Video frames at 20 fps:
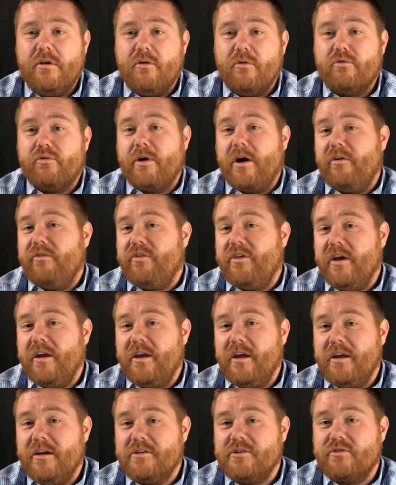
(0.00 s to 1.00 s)
Crowd
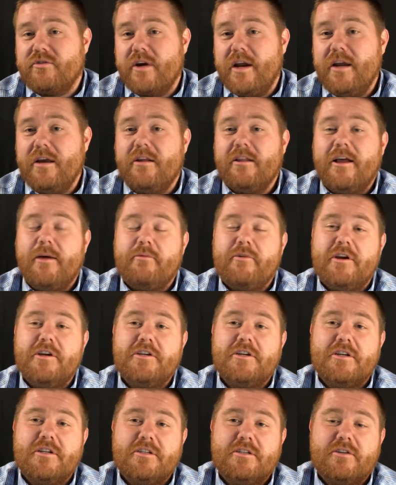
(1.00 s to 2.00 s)
thinking is great, collaboration
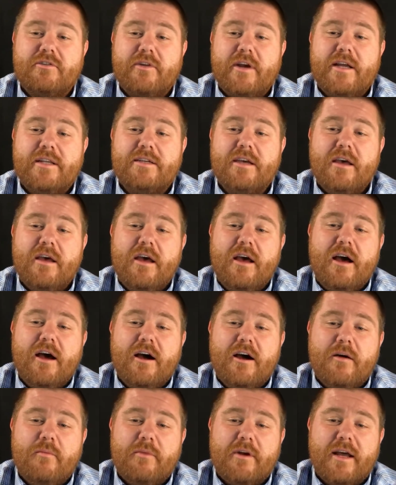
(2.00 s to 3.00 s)
is great,
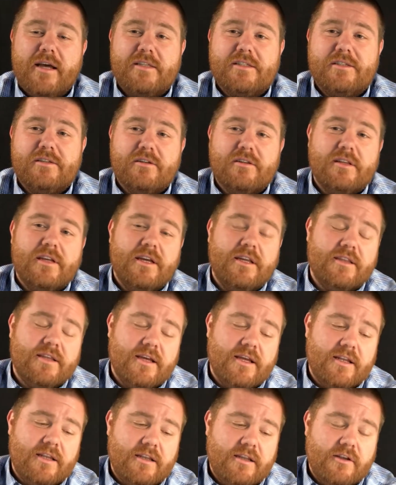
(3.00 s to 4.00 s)
but I still think
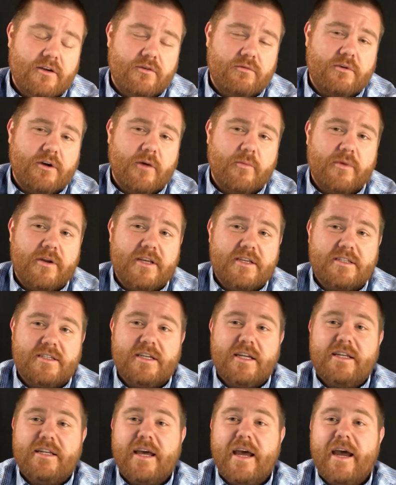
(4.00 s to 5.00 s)
that companies
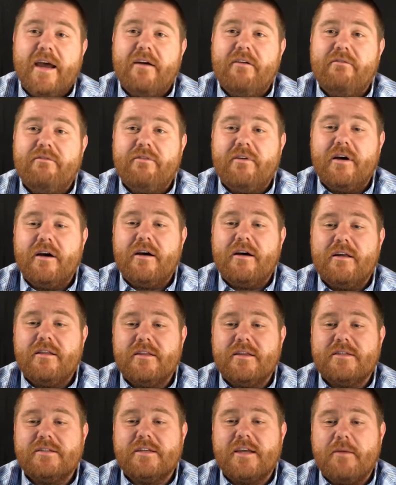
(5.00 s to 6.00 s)
need to have
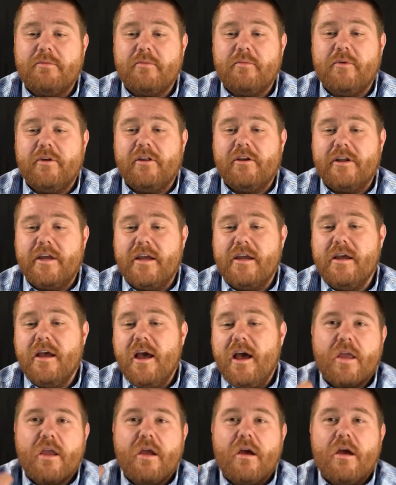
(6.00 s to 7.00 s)
this capability,
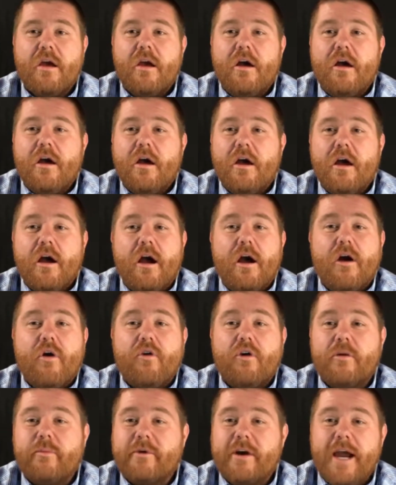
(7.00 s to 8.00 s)

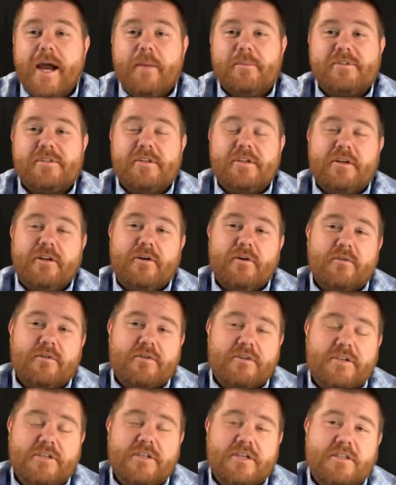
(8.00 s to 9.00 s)
or perhaps
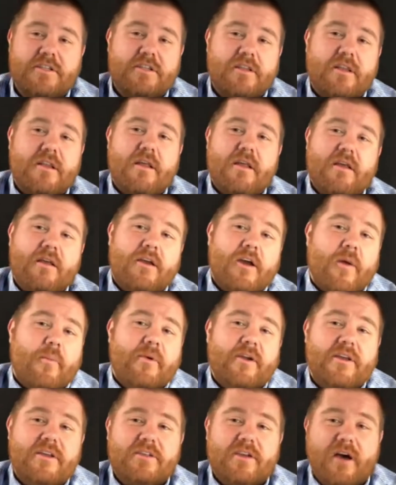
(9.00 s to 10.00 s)
they're just
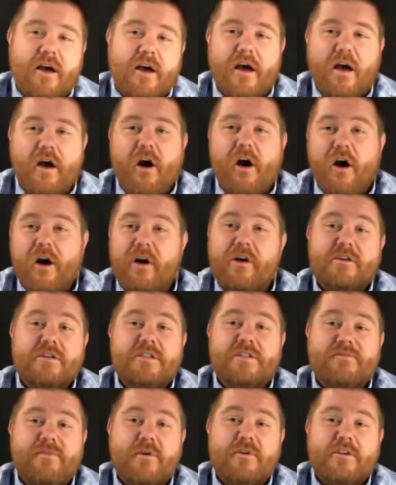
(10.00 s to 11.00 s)
companies aren't
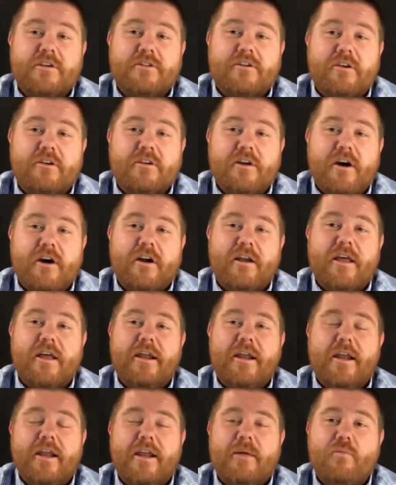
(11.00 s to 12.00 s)
just focused on it
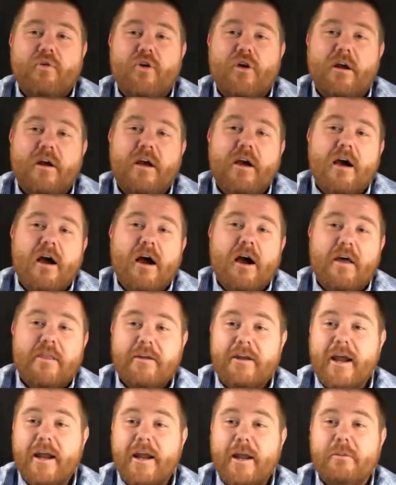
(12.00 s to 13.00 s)
anymore, and they're
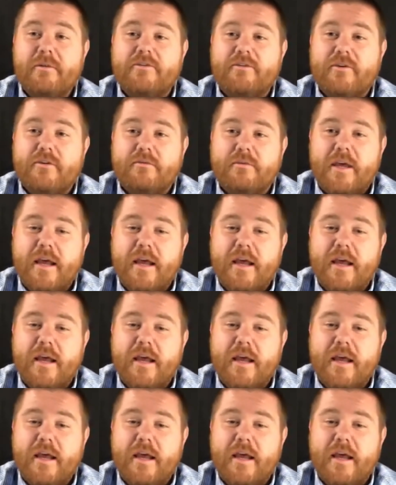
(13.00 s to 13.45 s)
not able to.